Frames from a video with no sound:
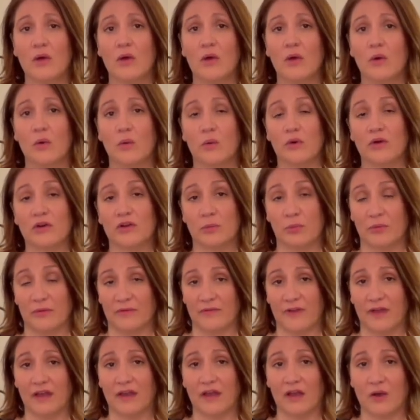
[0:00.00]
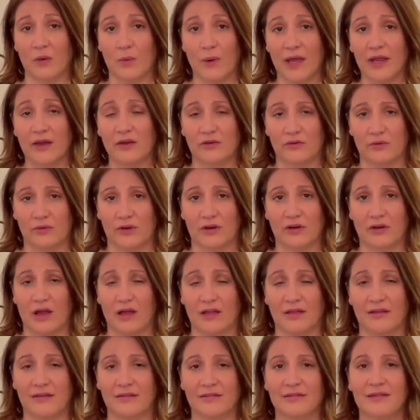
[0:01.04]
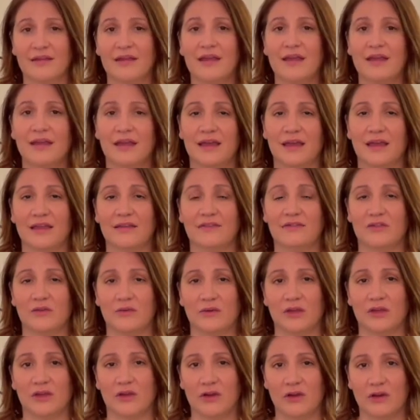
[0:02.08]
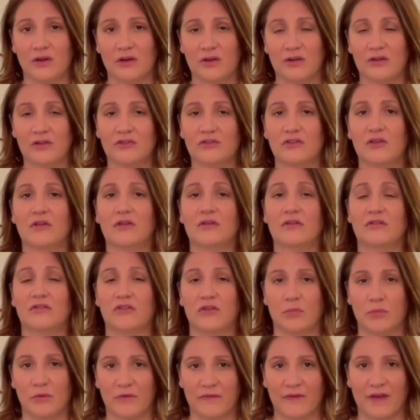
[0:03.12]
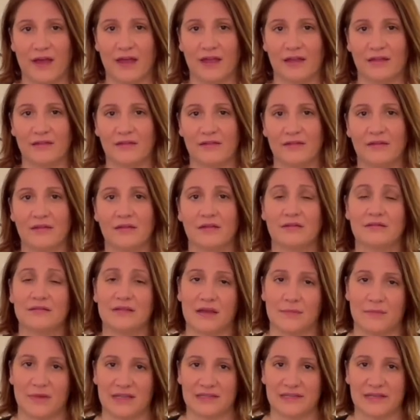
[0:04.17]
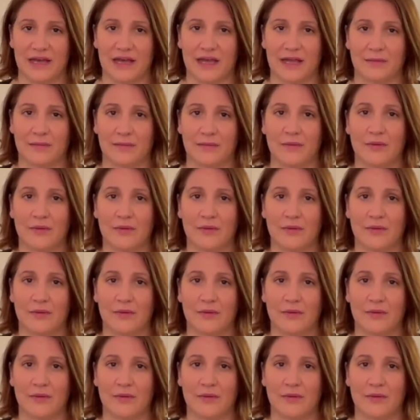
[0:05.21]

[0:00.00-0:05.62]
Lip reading: or to prevent acquired torticollis is to encourage supervised tummy time